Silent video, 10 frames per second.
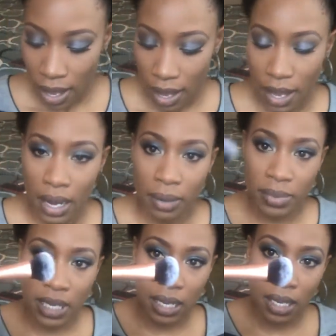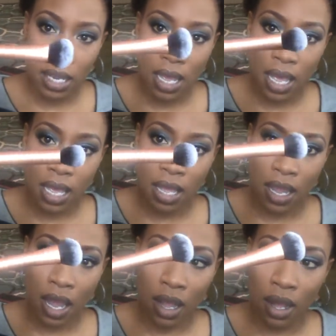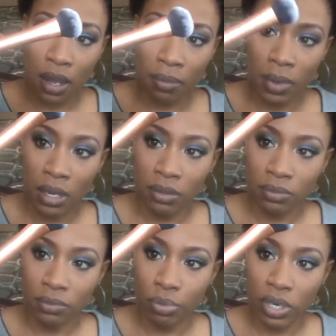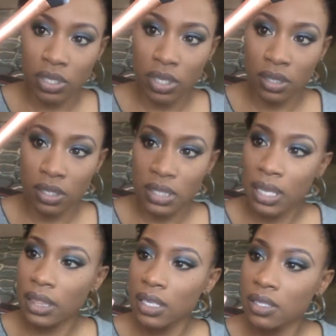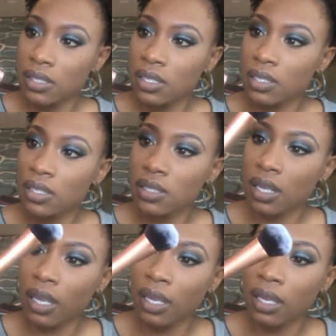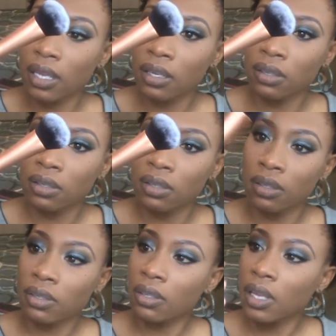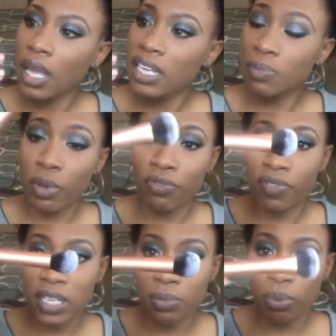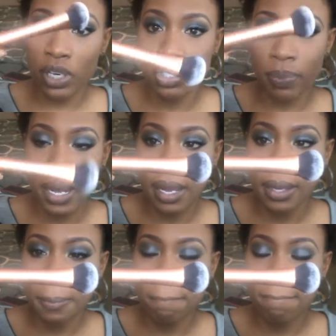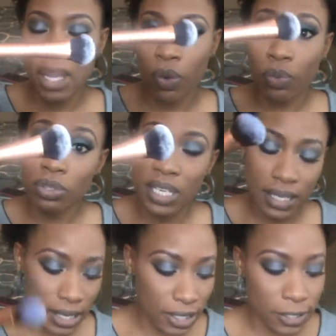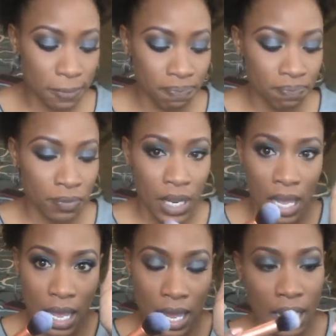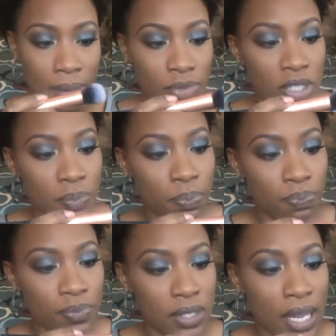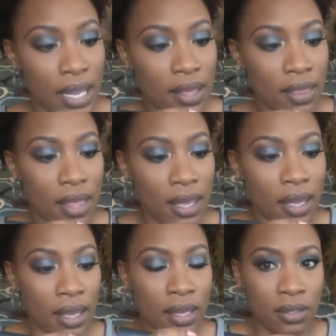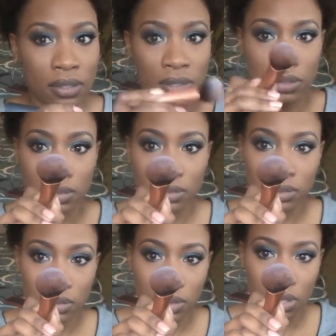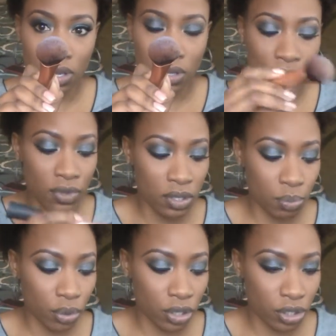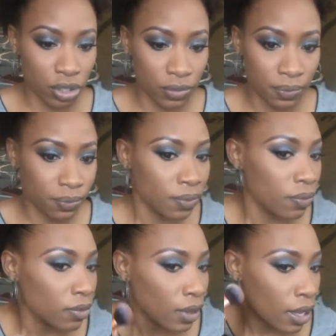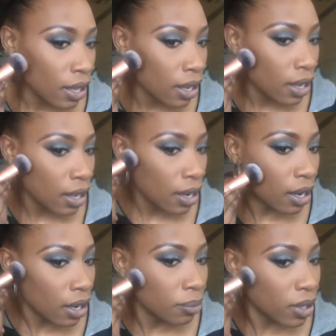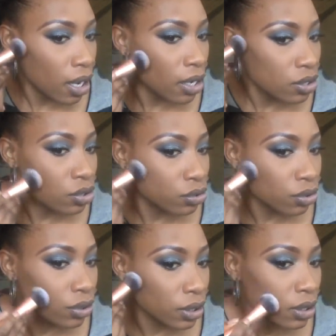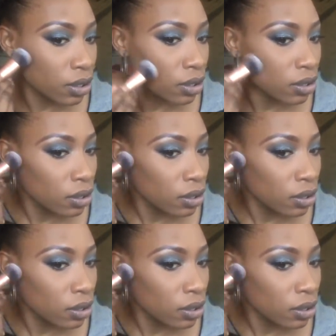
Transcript: and I'm taking a brush that looks like this. This is a expert face brush by Real Techniques, and I'm just taking that all over this brush, and I'm contouring